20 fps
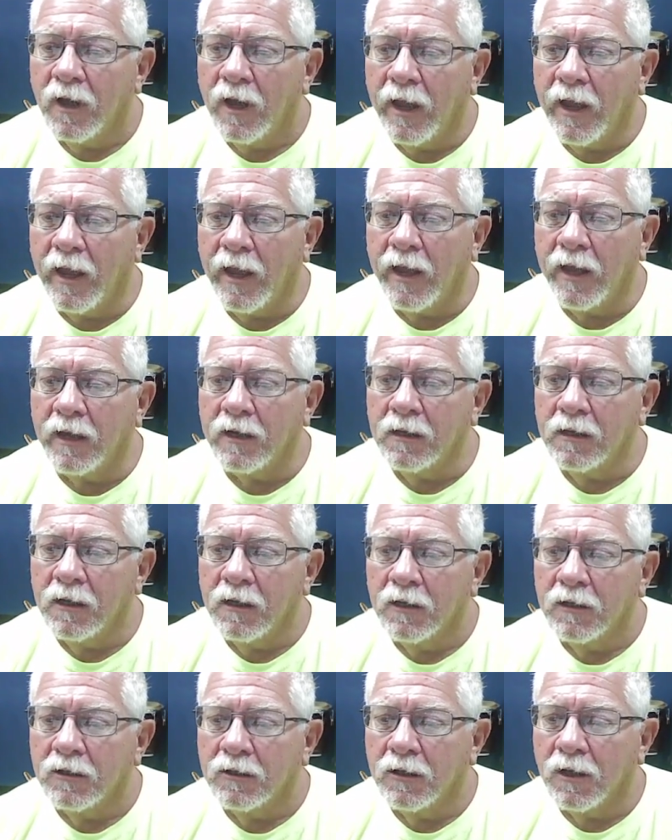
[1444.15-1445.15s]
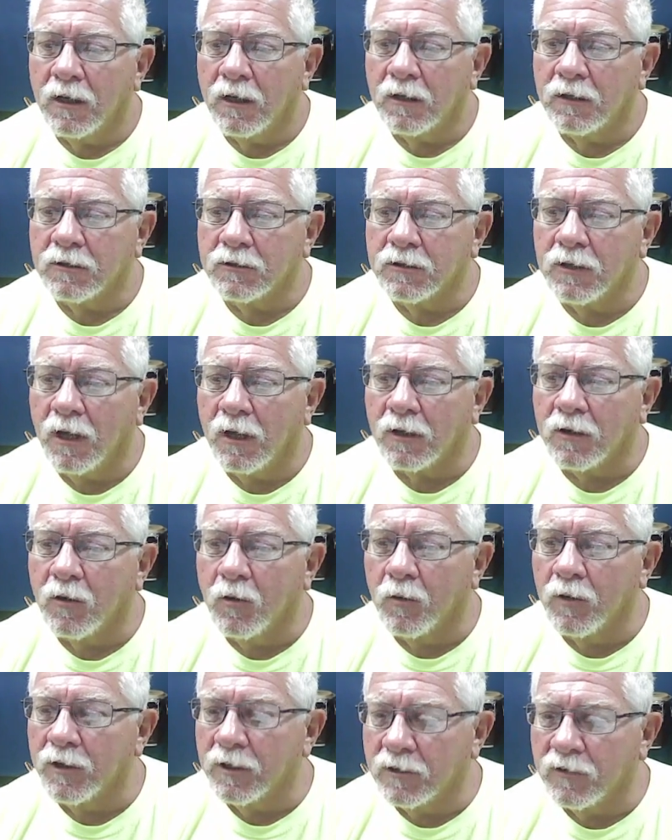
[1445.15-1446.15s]
and uh,
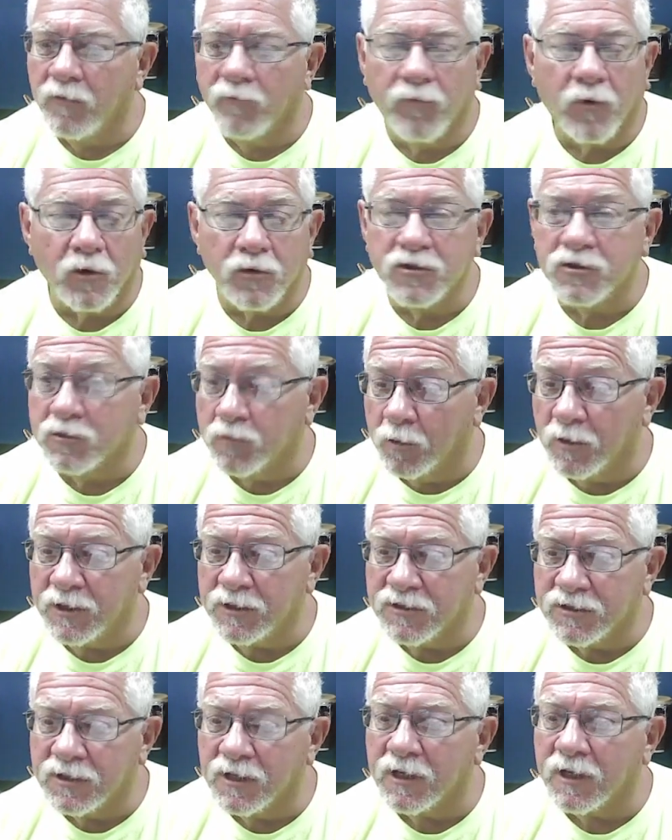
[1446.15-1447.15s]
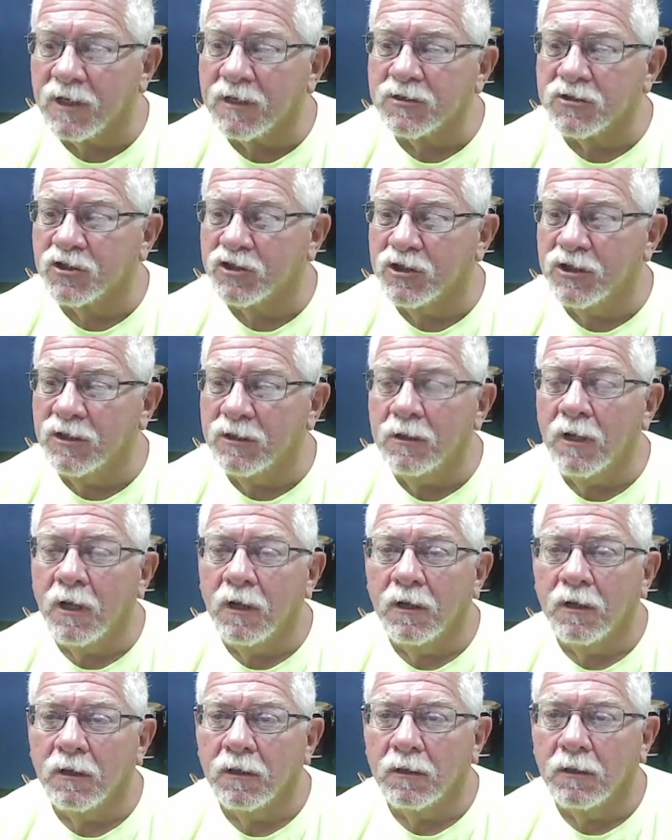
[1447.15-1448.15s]
according to verse 26, she
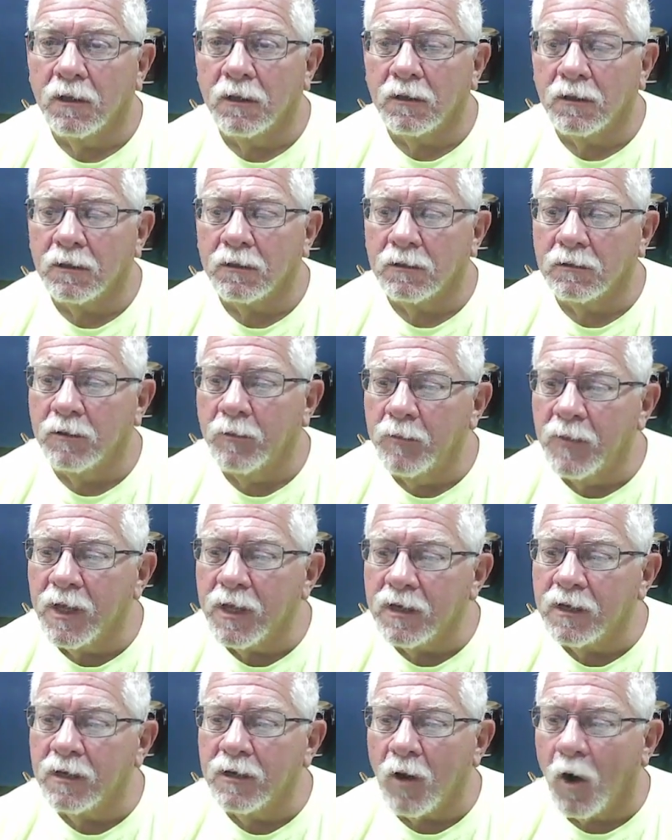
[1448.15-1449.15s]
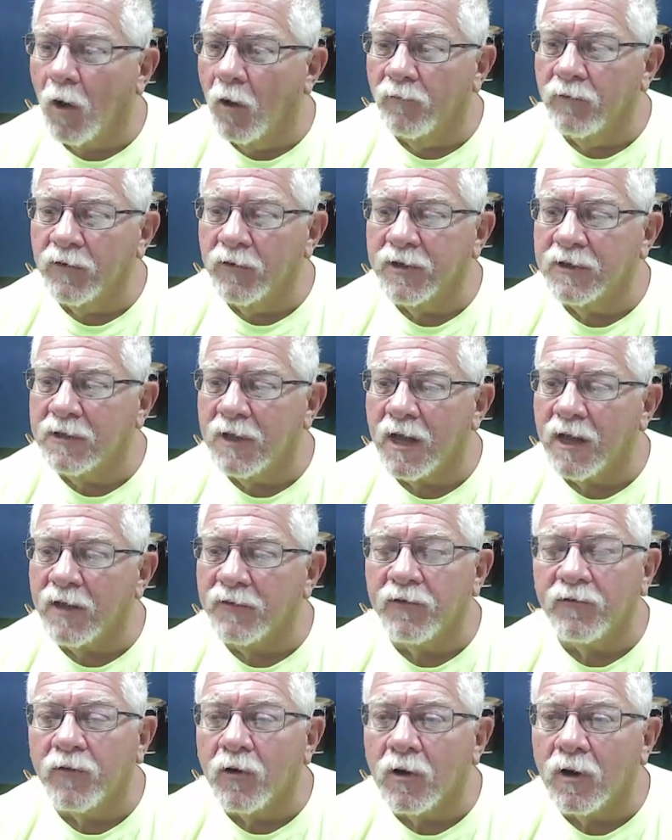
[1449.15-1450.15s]
uh, lamented over the
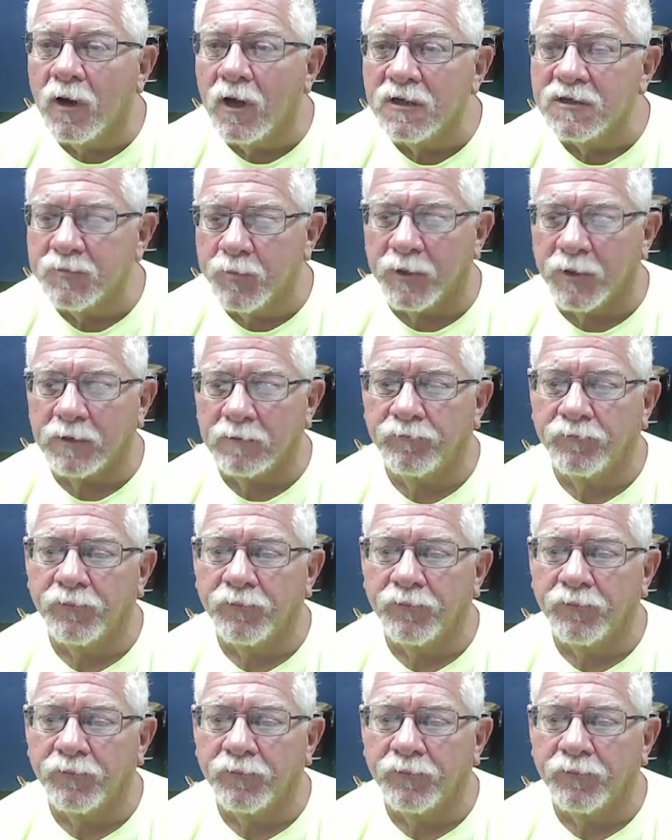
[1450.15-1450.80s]
death of her husband,